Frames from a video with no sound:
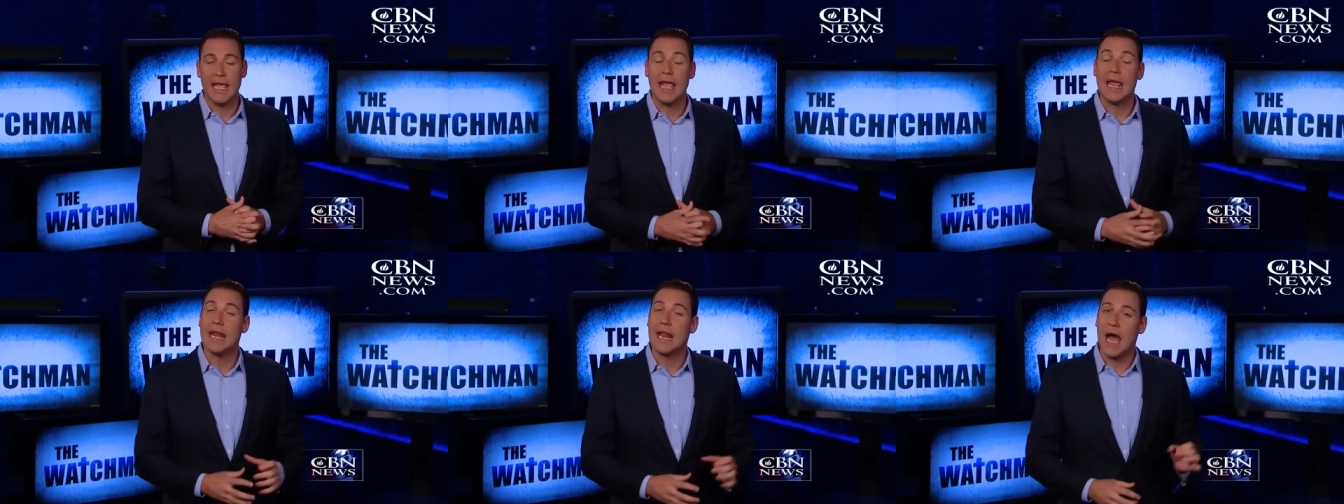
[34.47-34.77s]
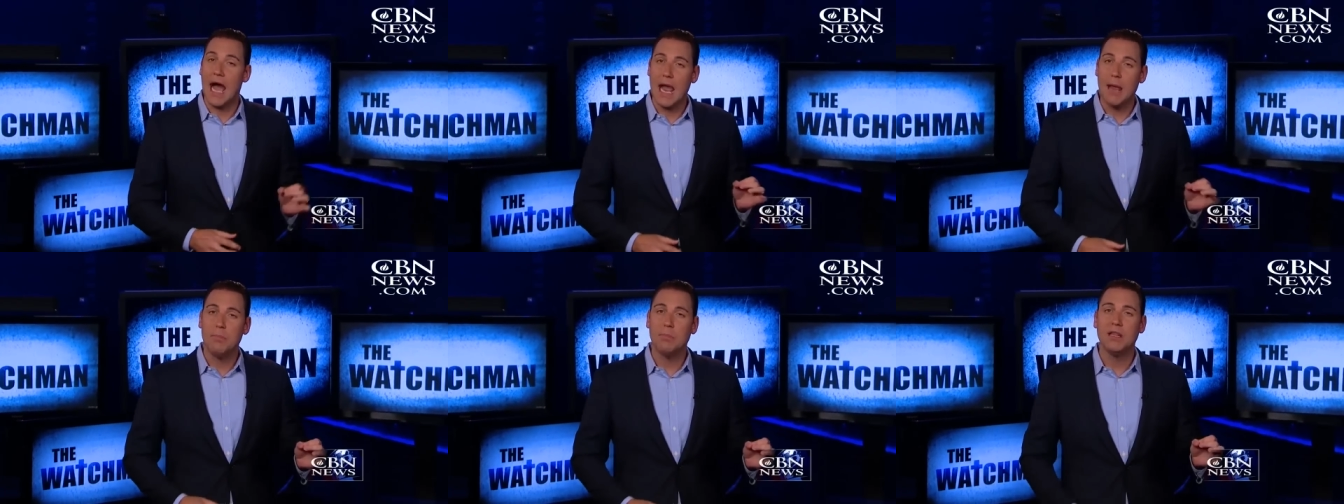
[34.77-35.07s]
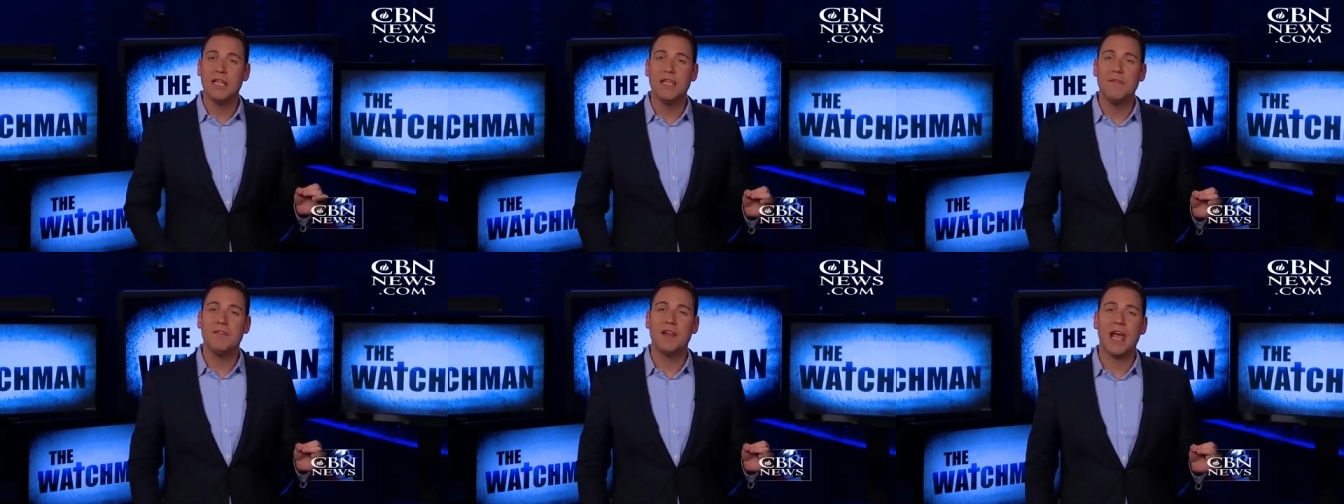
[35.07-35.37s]
and I
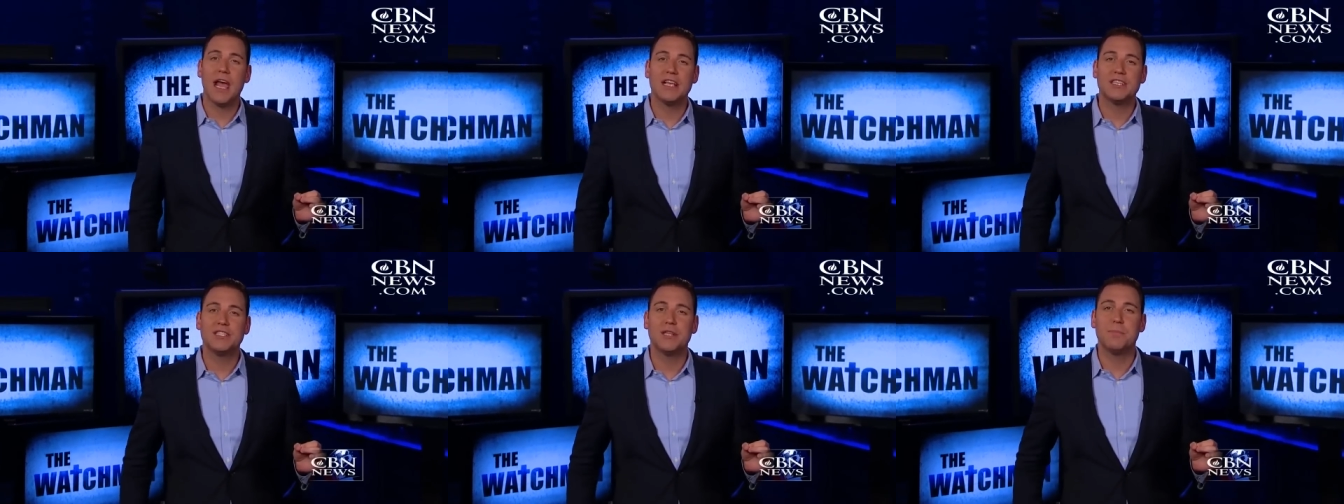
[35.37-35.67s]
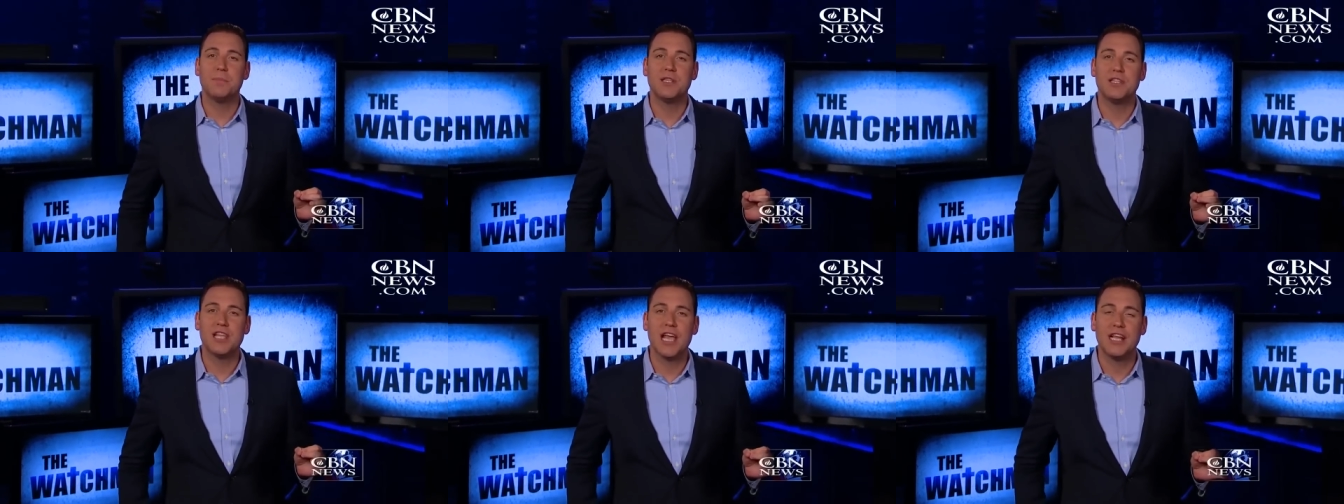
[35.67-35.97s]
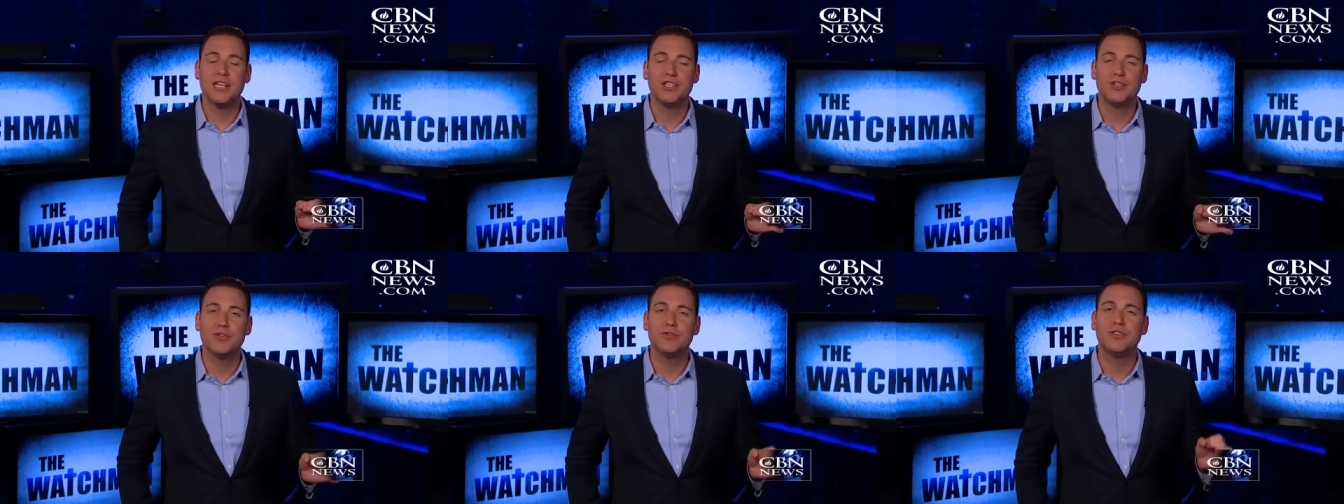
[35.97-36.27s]
believe it has the
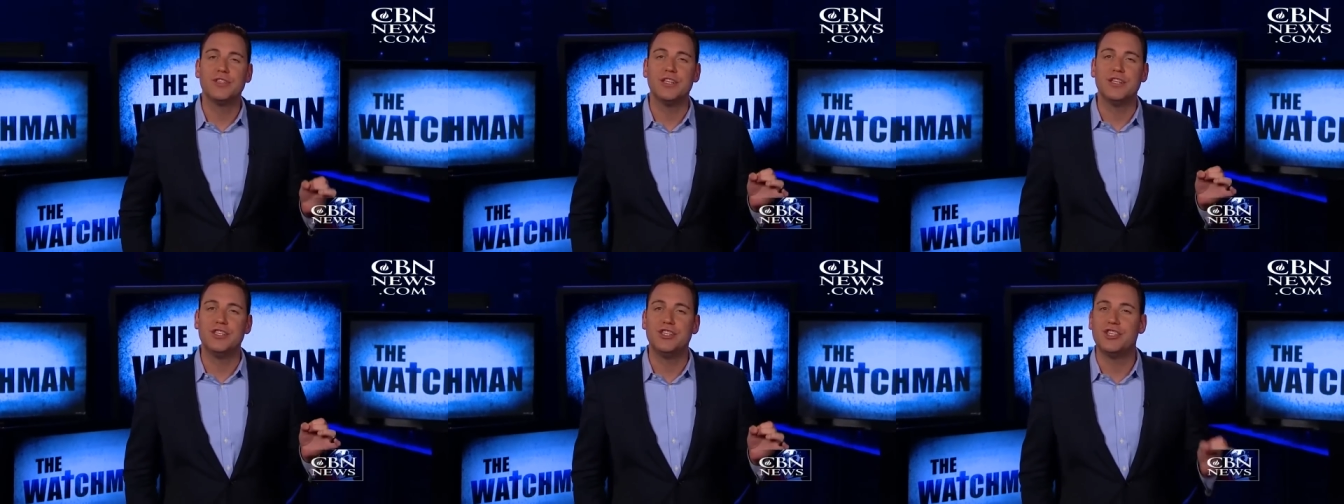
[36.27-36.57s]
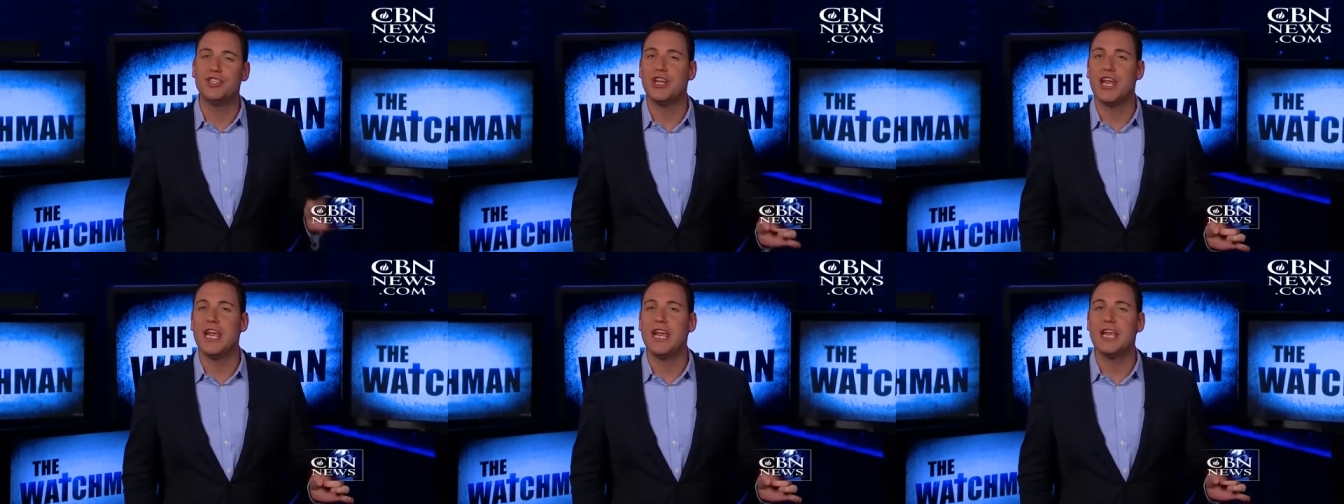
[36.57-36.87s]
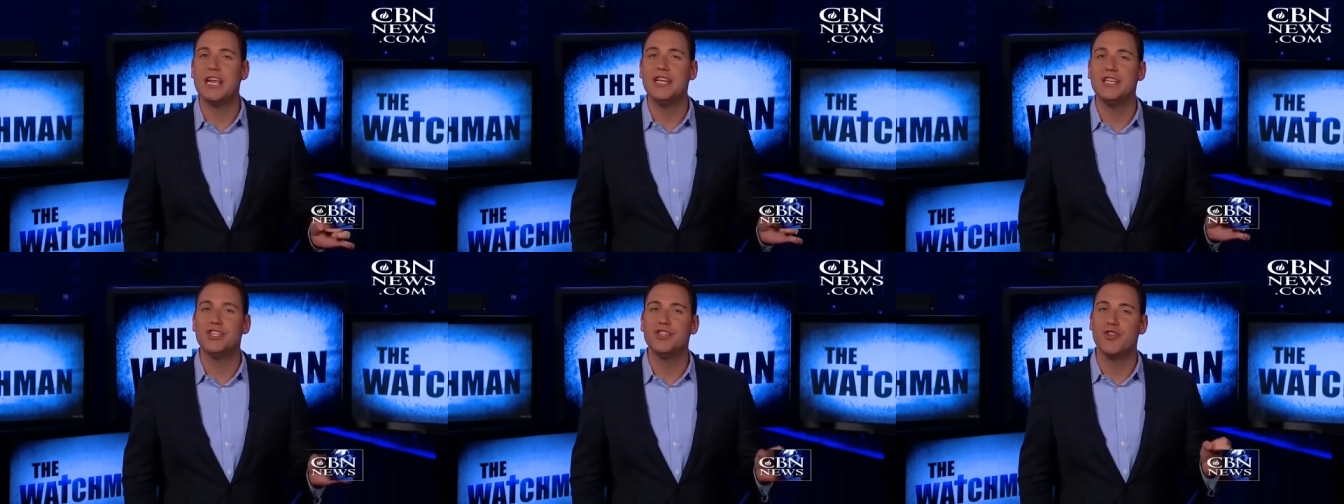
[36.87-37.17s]
potential to
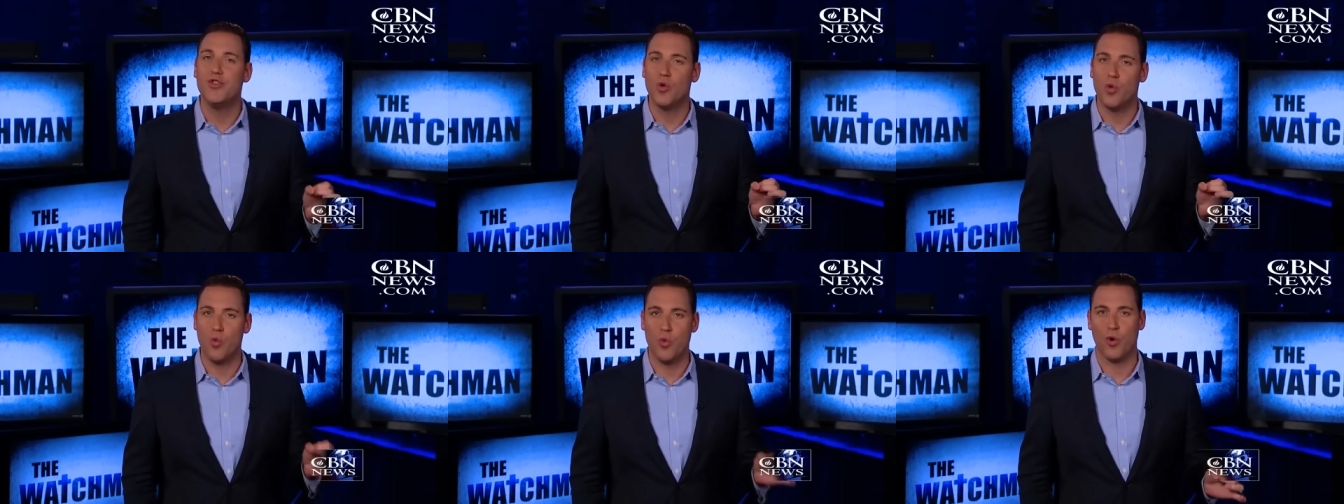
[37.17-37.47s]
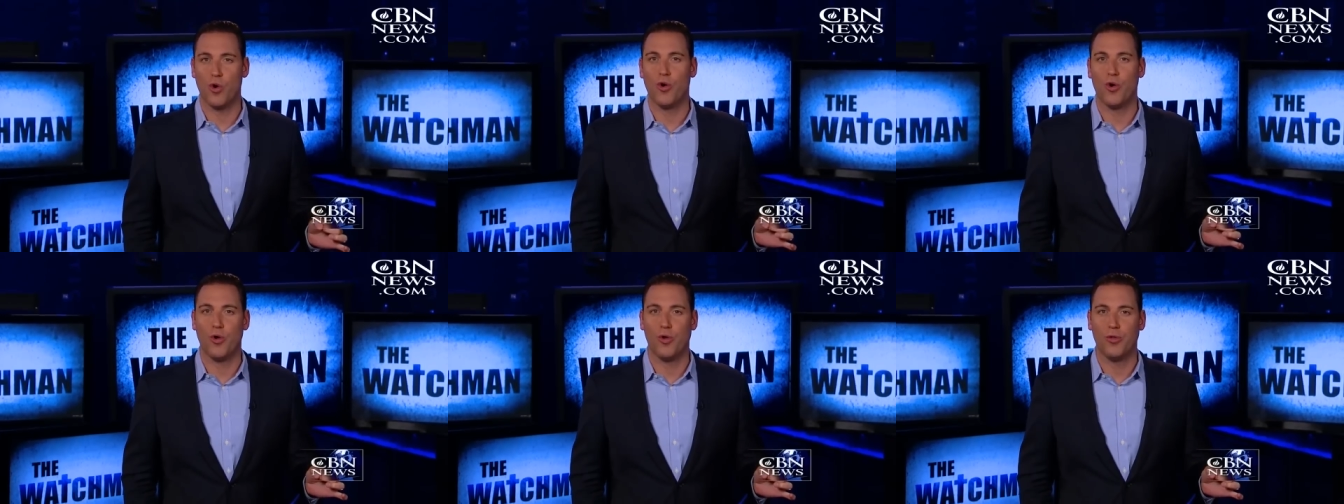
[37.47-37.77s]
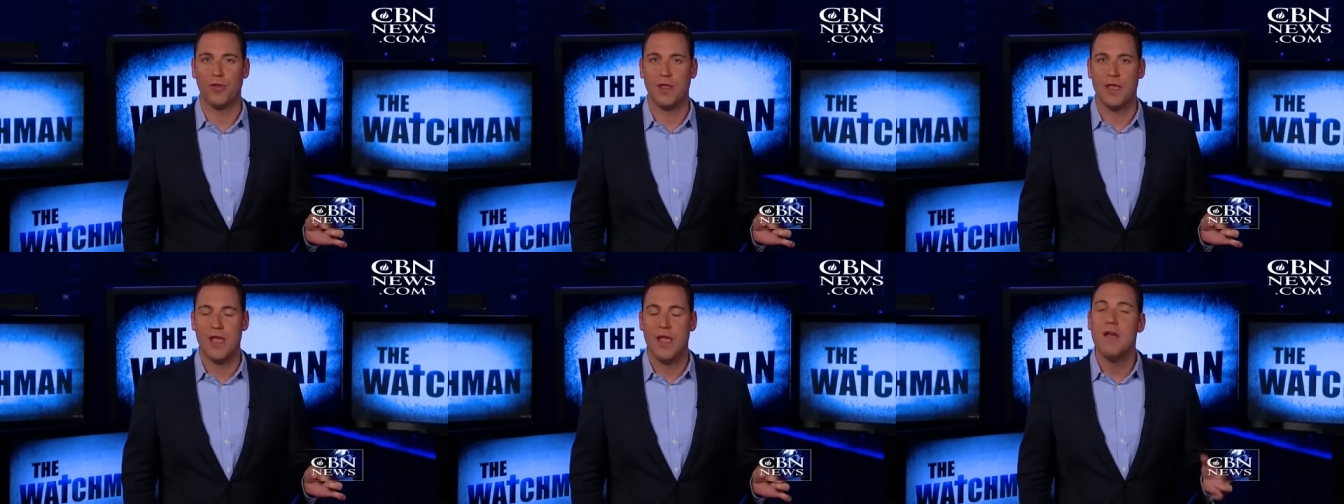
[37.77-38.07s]
change the
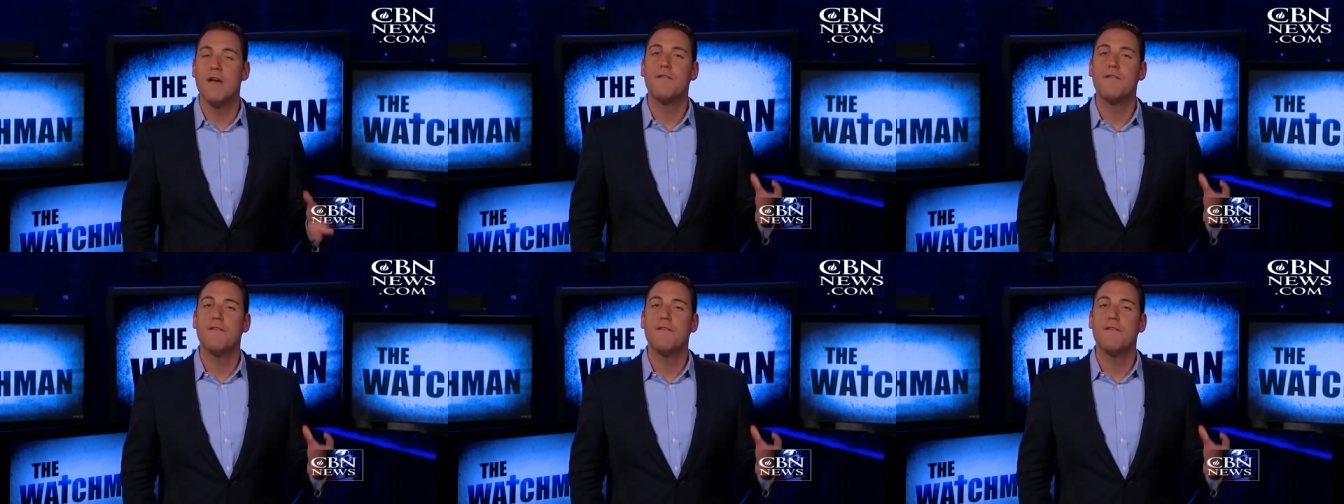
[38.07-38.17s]
world.